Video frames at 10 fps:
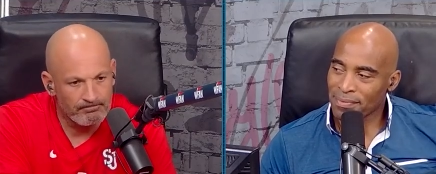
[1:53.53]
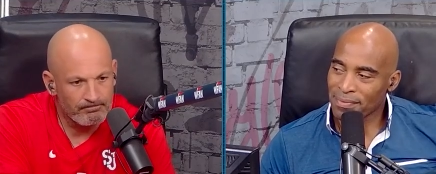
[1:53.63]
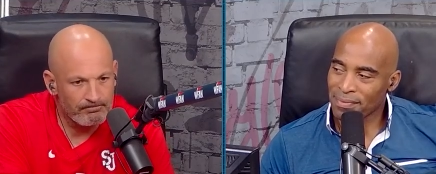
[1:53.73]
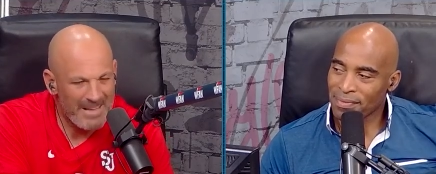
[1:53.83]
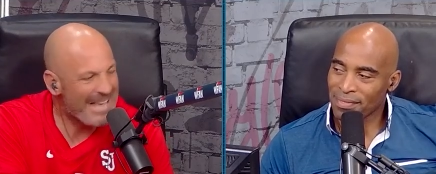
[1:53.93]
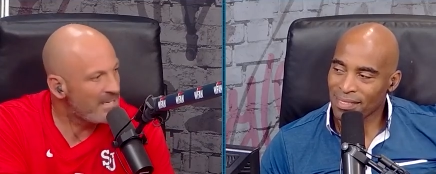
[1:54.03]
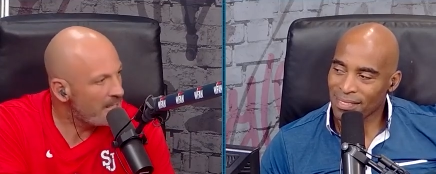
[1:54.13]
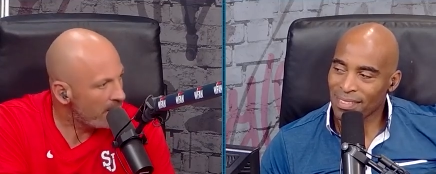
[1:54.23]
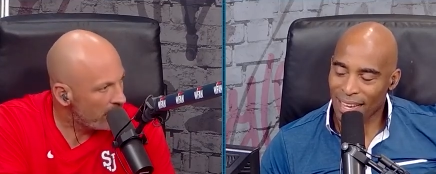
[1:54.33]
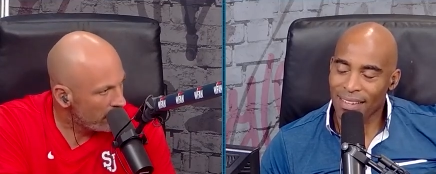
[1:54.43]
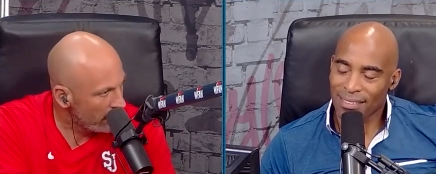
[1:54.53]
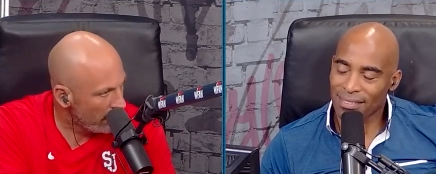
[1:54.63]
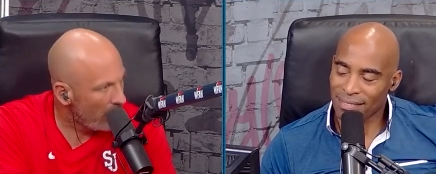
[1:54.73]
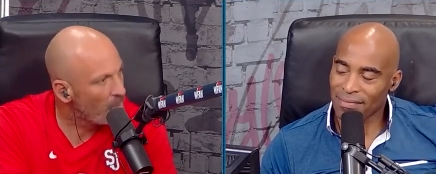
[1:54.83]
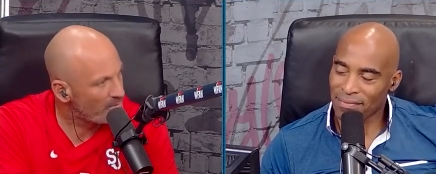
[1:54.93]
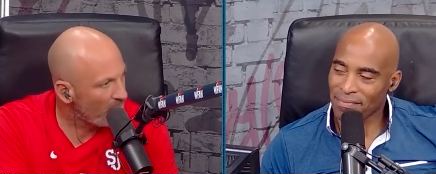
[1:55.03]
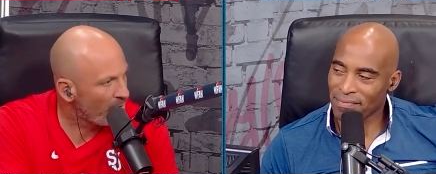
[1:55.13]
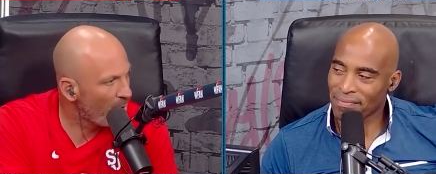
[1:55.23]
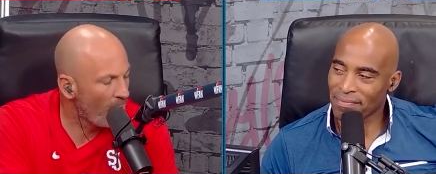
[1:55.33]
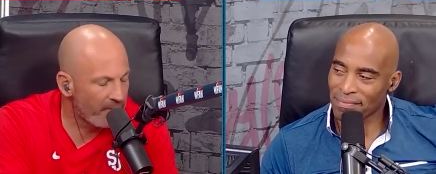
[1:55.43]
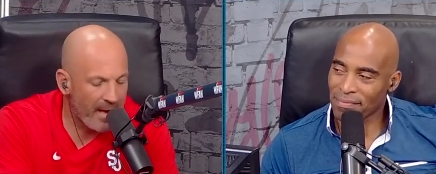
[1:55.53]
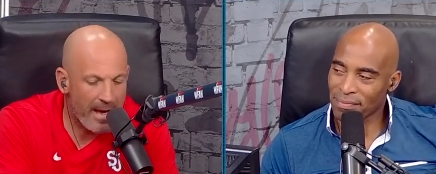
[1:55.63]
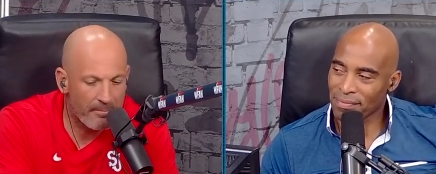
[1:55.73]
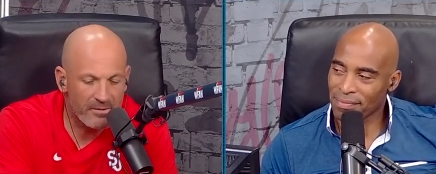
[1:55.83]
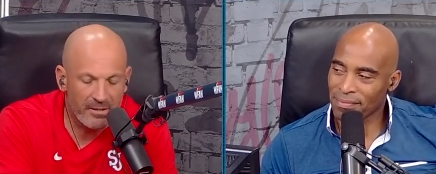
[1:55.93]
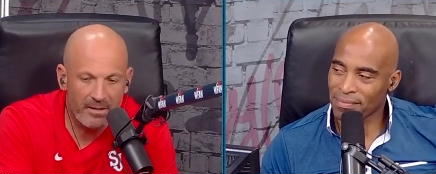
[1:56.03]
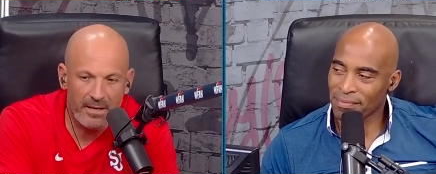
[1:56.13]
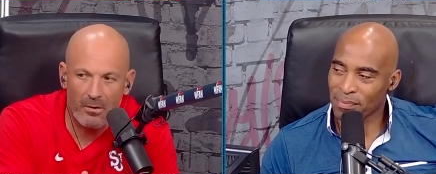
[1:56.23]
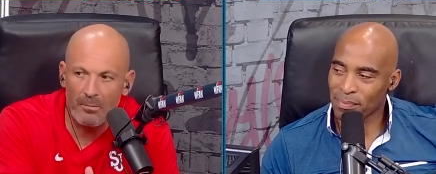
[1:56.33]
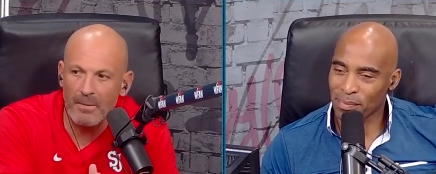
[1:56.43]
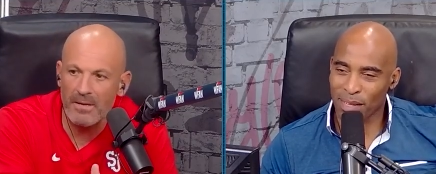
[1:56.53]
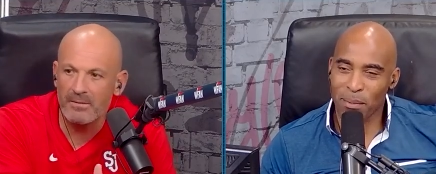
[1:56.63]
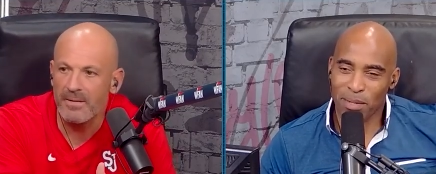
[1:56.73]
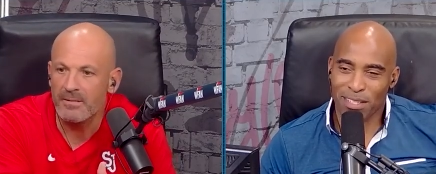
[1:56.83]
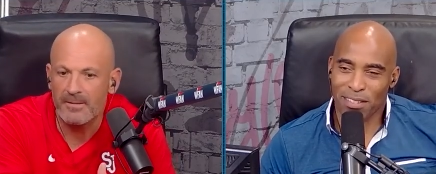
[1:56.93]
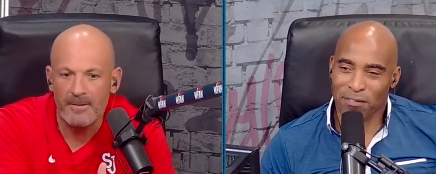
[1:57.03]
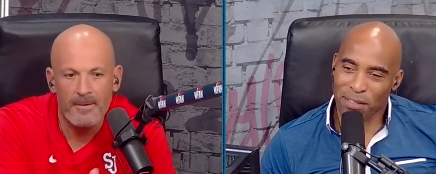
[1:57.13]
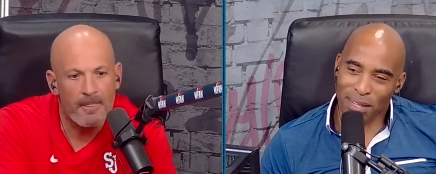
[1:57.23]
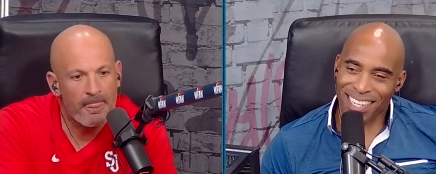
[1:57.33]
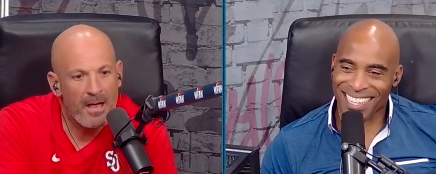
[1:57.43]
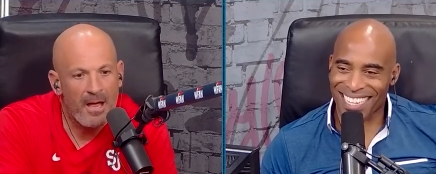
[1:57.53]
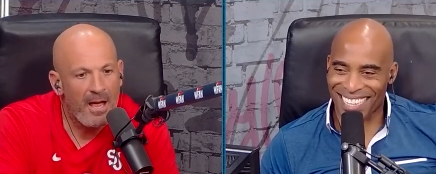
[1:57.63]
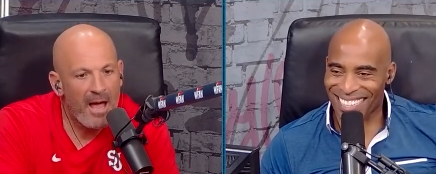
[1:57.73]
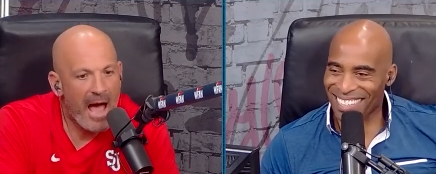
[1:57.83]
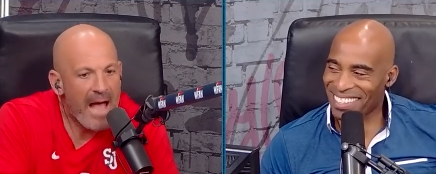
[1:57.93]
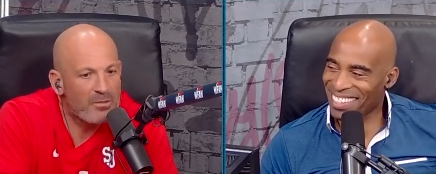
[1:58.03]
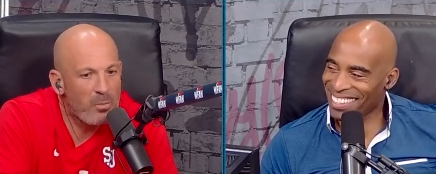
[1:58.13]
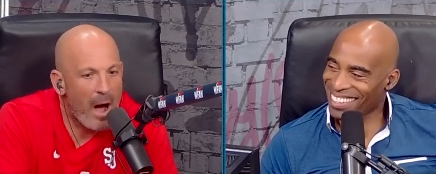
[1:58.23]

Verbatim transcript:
Speaker 1: end. Yeah. You know, which often happens in, in our business. It almost doesn't feel like an end. that's why I